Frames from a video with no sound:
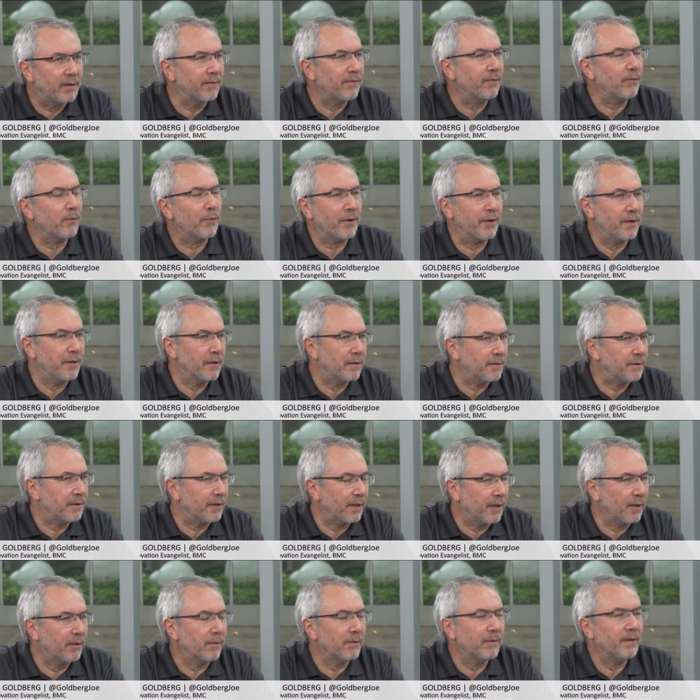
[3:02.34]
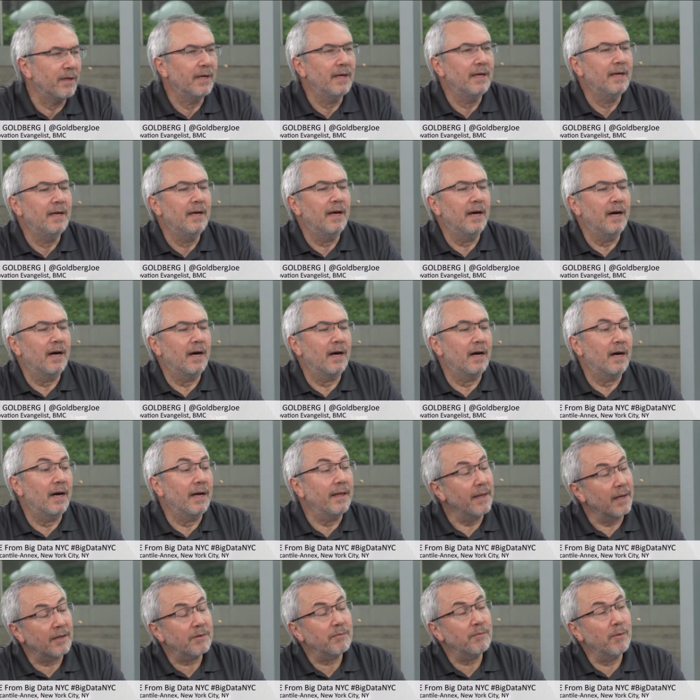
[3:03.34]
to four years ago. Uh,
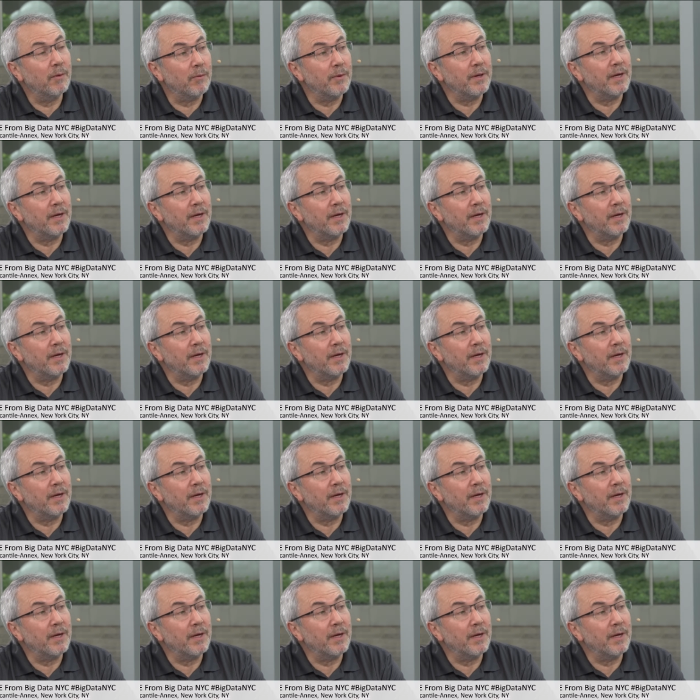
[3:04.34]
and that's when